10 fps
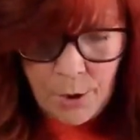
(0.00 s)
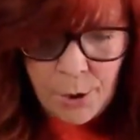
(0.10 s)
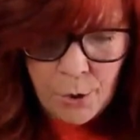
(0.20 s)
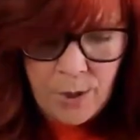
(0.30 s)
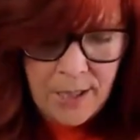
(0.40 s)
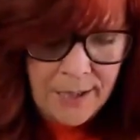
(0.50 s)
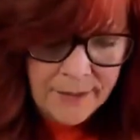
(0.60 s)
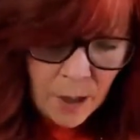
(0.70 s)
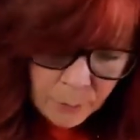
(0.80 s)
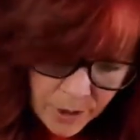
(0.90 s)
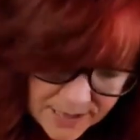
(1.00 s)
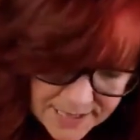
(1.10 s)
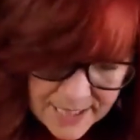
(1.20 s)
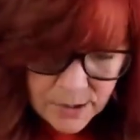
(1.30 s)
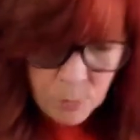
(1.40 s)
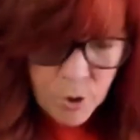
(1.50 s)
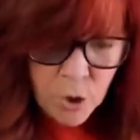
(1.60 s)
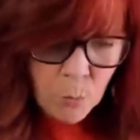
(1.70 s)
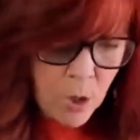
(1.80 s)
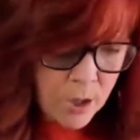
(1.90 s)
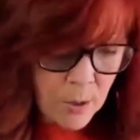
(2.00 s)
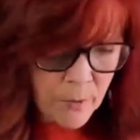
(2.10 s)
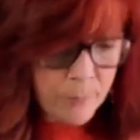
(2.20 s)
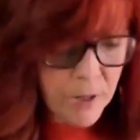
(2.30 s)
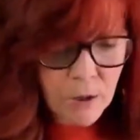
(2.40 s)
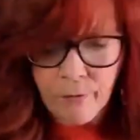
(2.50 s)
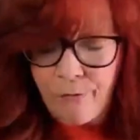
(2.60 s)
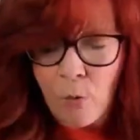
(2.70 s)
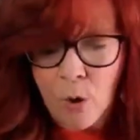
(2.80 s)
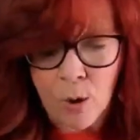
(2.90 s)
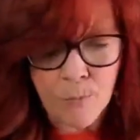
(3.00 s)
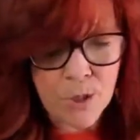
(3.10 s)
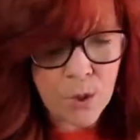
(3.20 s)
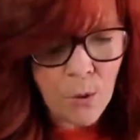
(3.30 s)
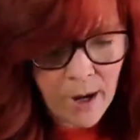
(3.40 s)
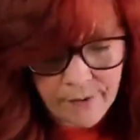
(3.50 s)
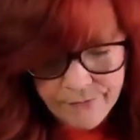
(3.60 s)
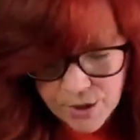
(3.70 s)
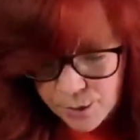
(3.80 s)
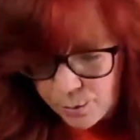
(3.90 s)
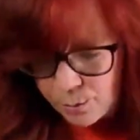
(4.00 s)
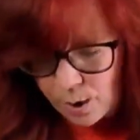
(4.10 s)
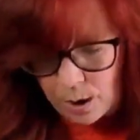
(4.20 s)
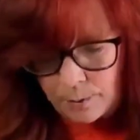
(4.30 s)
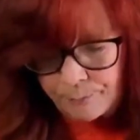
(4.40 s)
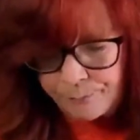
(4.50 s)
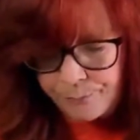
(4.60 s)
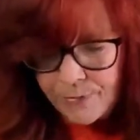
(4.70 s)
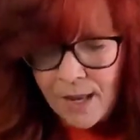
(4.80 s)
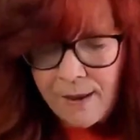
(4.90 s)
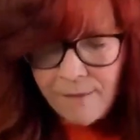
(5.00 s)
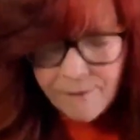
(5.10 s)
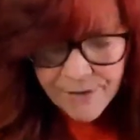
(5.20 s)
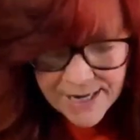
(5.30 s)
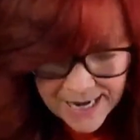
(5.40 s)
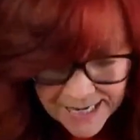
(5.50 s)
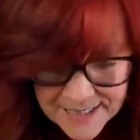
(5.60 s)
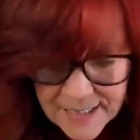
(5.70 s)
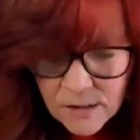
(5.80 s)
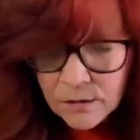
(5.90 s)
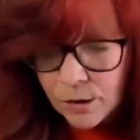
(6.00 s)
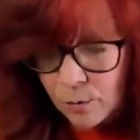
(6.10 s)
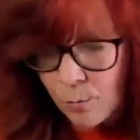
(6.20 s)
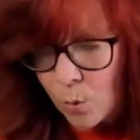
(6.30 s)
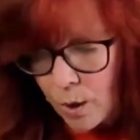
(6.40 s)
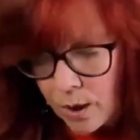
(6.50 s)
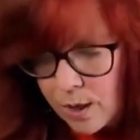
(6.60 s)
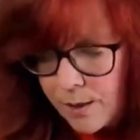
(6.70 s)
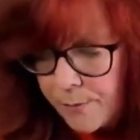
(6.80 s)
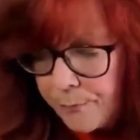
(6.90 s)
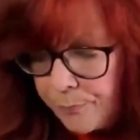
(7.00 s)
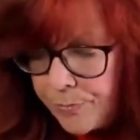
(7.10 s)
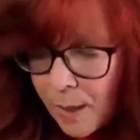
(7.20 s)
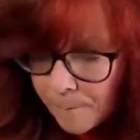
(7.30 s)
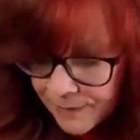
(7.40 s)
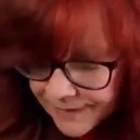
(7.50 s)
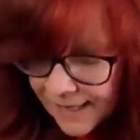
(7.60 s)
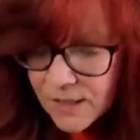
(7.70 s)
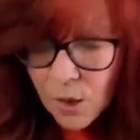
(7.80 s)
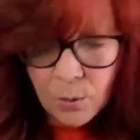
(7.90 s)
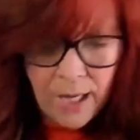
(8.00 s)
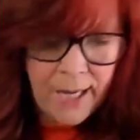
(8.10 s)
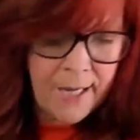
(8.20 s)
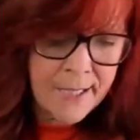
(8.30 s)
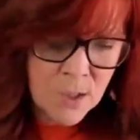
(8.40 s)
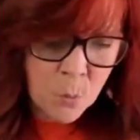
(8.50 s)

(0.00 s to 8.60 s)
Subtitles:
you can get that pressed in. When you're working with bigger forms, you have to finesse it a little more, but that's okay. It's